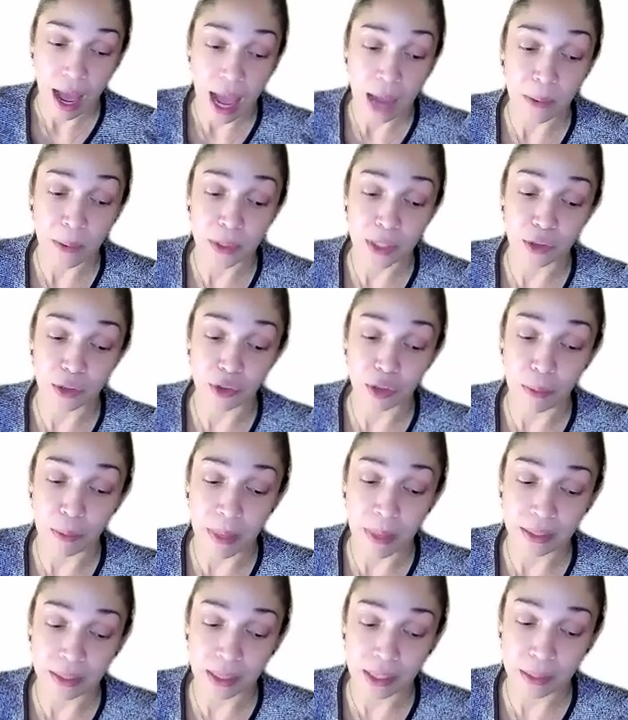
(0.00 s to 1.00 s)
I was in
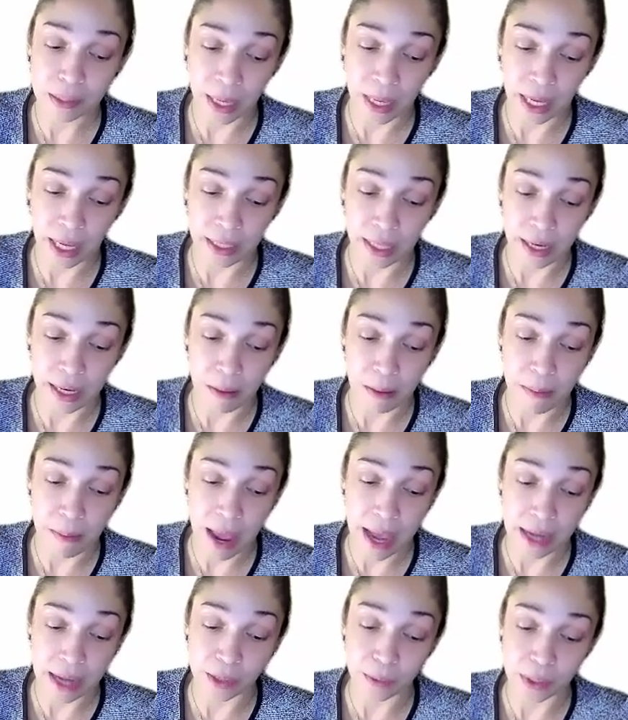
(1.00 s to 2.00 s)
tremendous pain and
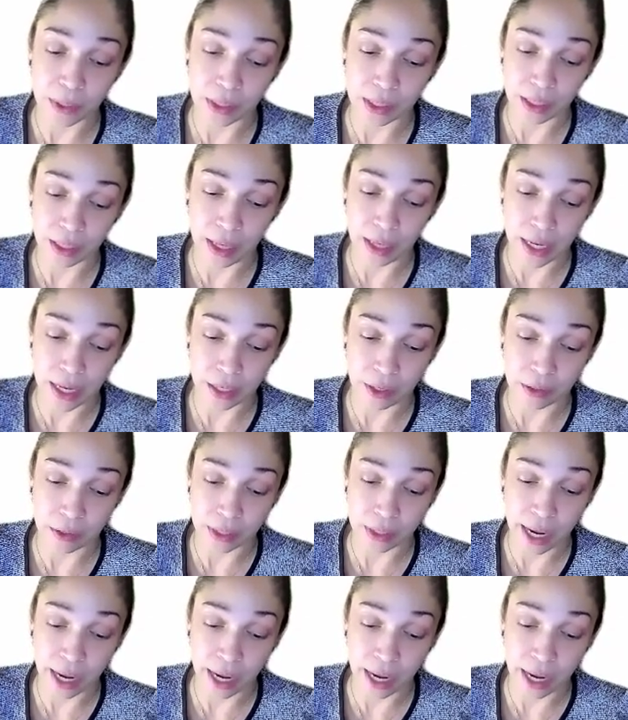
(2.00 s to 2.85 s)
Amanda was the night nurse.